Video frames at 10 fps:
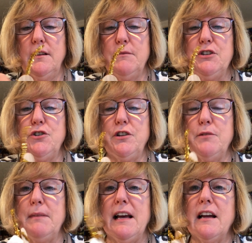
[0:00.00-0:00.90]
to show you the
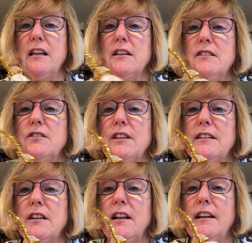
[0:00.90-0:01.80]
back. So
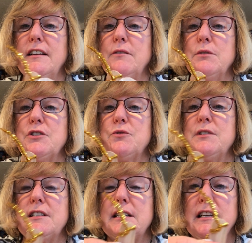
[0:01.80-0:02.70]
that's all I did is
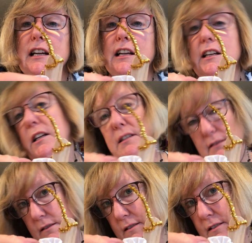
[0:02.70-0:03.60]
twist it on,
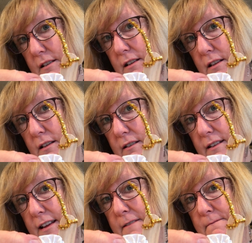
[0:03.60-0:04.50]

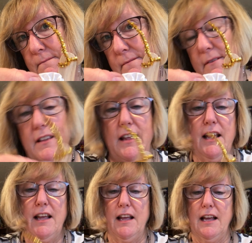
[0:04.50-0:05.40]
okay?
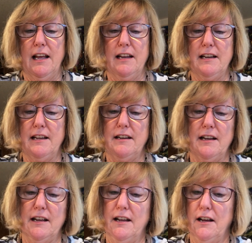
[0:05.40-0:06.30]
And then
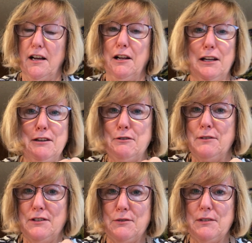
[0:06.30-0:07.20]
all I do
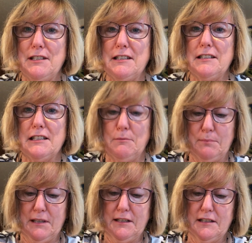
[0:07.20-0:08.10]
is twist this little
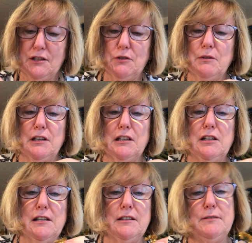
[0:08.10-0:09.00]
piece into a little
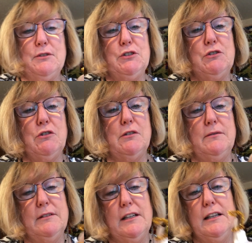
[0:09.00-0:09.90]

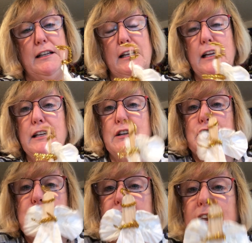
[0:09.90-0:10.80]
circle. And
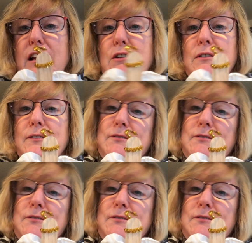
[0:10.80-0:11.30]
there's the halo.